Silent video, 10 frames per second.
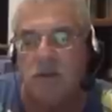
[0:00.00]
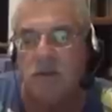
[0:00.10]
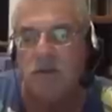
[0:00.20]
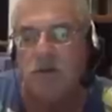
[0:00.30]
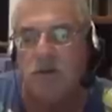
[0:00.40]

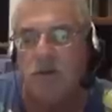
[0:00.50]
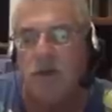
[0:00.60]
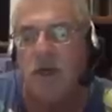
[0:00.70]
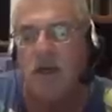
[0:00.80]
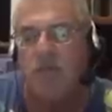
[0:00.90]
Two and
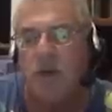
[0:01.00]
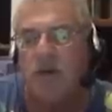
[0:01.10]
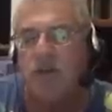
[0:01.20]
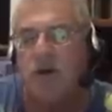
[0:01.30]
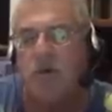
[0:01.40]
a half
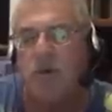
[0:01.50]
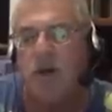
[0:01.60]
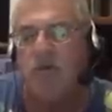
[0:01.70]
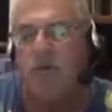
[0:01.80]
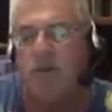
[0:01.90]
months ago,
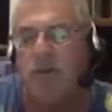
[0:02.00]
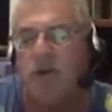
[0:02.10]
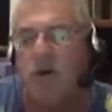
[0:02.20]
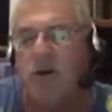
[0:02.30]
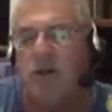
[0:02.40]
whenever we
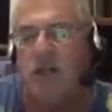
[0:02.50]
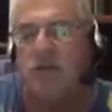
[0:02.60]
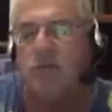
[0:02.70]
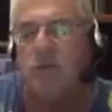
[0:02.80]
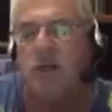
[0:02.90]
started,
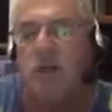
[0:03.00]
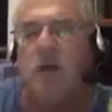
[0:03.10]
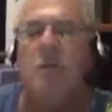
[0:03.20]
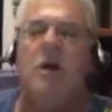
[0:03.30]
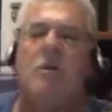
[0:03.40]
that's when we
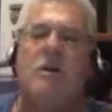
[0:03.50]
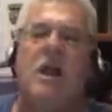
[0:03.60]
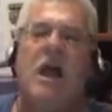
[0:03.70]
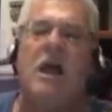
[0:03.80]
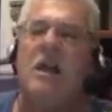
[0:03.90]
came out with
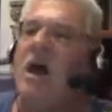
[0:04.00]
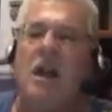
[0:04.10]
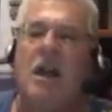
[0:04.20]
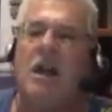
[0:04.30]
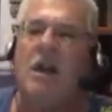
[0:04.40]
that.
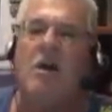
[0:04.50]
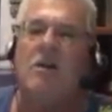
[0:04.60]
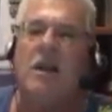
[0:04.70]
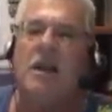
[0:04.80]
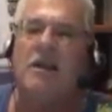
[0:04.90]
Not, you know,
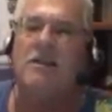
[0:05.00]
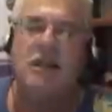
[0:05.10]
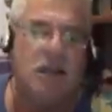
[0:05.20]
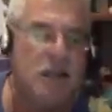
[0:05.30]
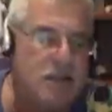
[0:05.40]
like I
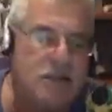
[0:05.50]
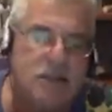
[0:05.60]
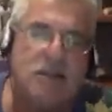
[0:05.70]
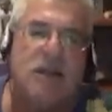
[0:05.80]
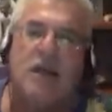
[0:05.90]
say, that's the
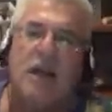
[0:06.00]
thing.